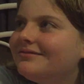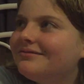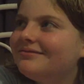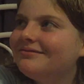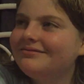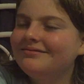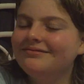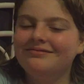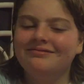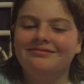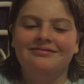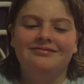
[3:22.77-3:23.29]
Yeah, I
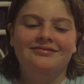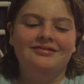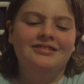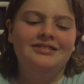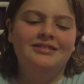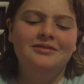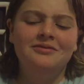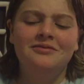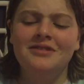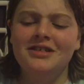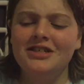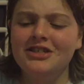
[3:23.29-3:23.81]
know. I'll
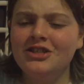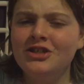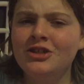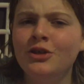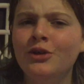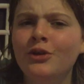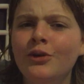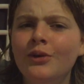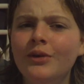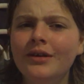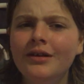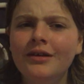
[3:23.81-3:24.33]
record something
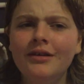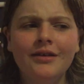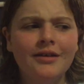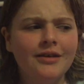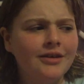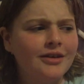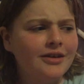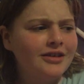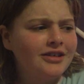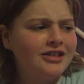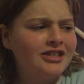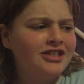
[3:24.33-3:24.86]
else with you
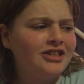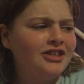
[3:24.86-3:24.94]
soon.